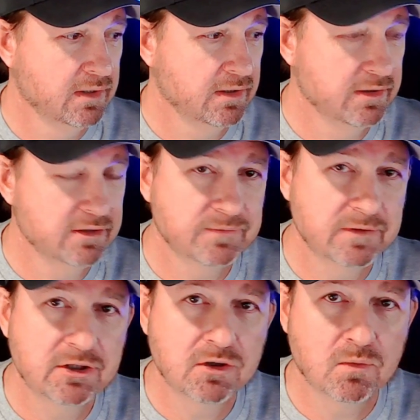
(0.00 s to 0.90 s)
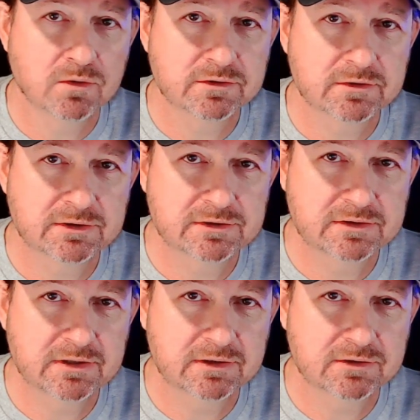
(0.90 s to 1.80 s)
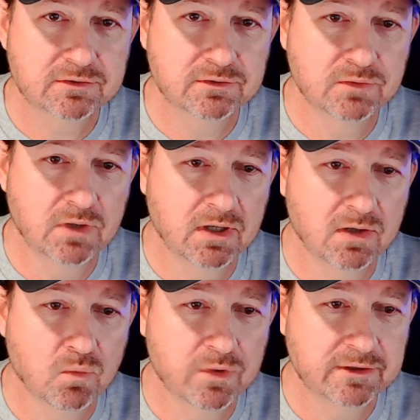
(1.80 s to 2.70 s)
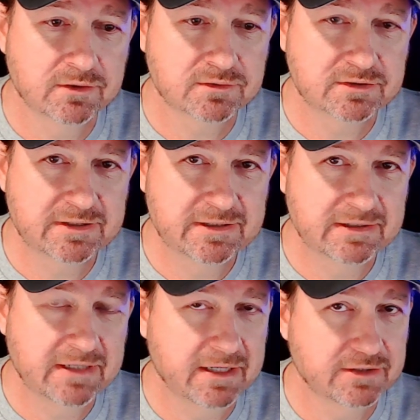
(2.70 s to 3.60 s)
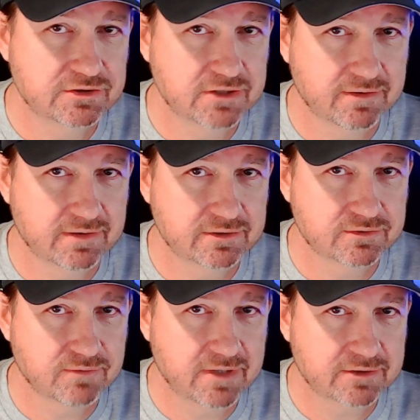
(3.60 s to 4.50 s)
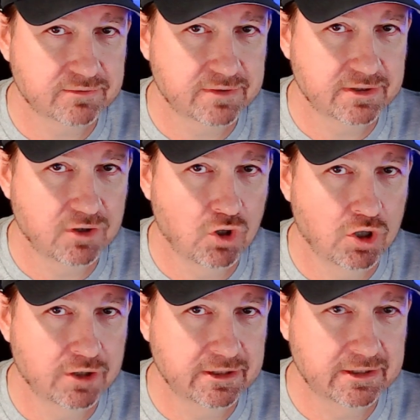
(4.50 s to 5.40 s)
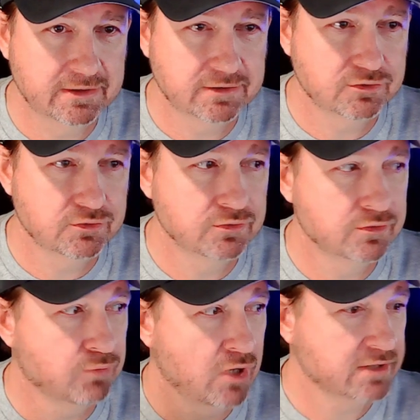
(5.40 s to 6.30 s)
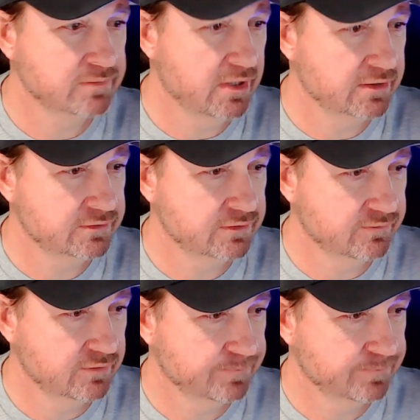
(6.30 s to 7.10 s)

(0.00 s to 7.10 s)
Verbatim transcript: In this video, we're just going to stick to Windows 10 and sharing a directory on it to the Proxmox server.